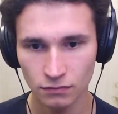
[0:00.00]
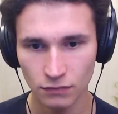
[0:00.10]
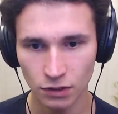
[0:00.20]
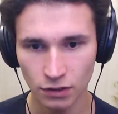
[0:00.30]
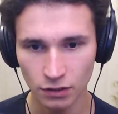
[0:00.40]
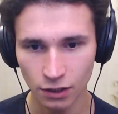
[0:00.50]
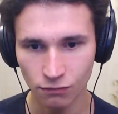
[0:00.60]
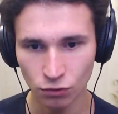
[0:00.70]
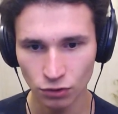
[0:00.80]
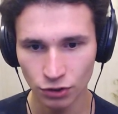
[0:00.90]
And a
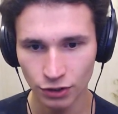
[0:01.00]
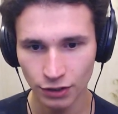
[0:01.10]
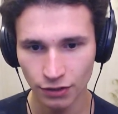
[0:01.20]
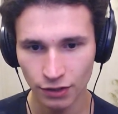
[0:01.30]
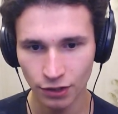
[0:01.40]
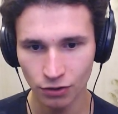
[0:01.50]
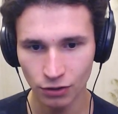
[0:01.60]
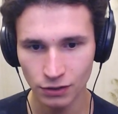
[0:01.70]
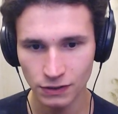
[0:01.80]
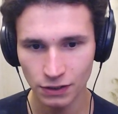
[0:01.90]
voter in the early
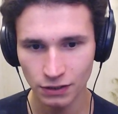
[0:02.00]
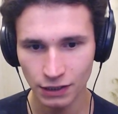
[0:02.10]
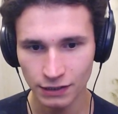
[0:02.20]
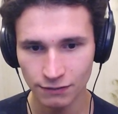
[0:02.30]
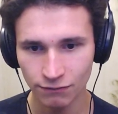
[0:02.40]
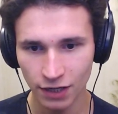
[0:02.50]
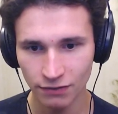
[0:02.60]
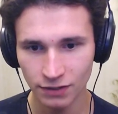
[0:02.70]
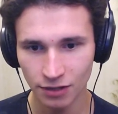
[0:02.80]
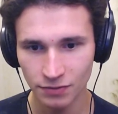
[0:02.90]
state has five
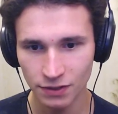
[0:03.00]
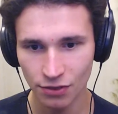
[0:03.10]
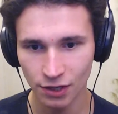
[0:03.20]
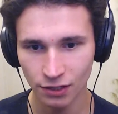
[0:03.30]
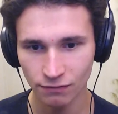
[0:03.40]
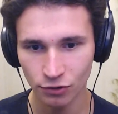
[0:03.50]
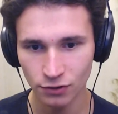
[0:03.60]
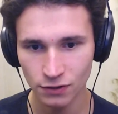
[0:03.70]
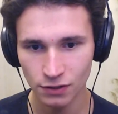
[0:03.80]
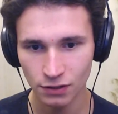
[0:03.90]
times the influence.